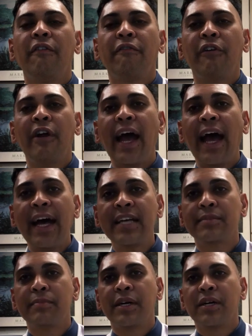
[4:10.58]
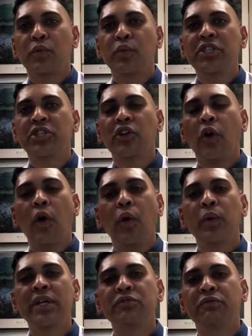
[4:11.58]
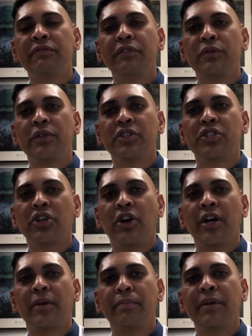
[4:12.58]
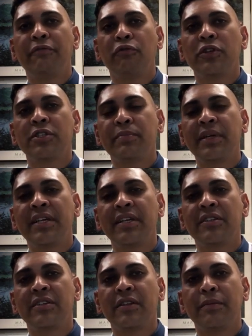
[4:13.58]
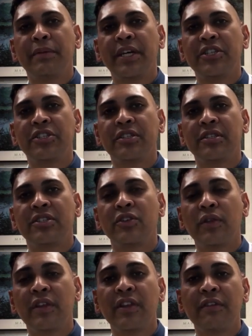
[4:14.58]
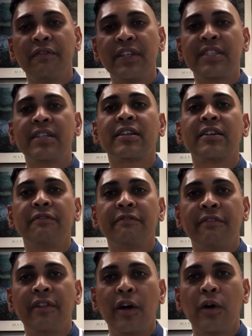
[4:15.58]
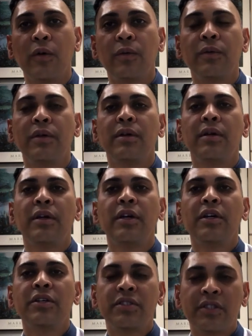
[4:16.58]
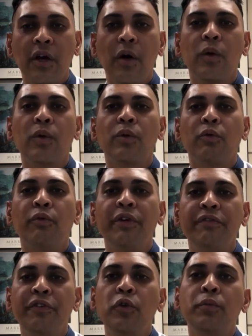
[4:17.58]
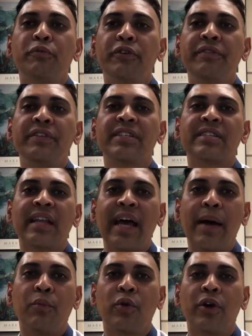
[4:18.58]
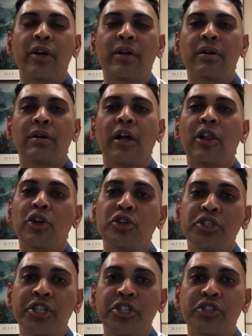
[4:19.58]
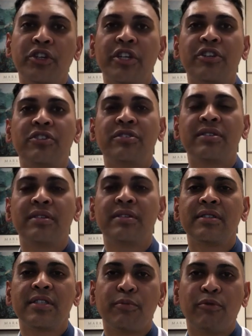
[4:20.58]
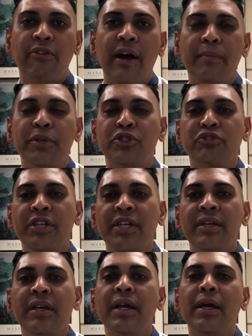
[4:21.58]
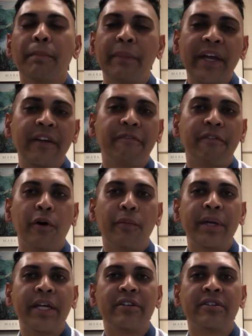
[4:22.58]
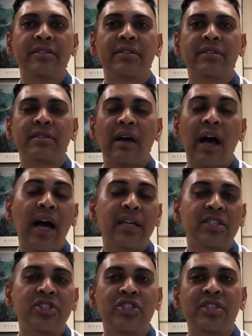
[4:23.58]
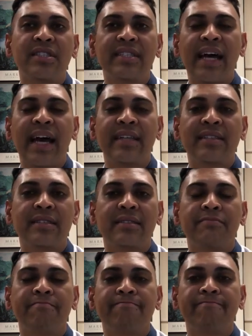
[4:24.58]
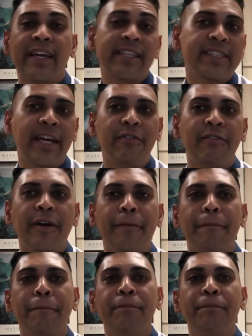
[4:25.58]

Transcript: For asthma, we should always review the chart before speaking to the patient so that the visit can flow. So, review previous lab work, allergic triggers, spirometry, peak flow meters, oxygen sats, etc.